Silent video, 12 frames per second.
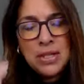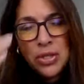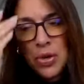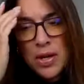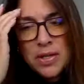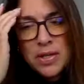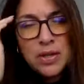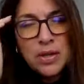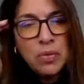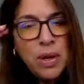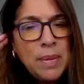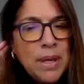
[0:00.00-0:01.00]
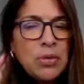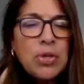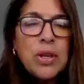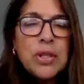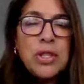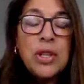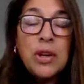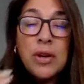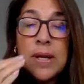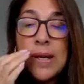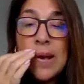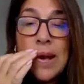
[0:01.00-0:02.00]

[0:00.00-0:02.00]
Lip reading: and talk to the women or talk to their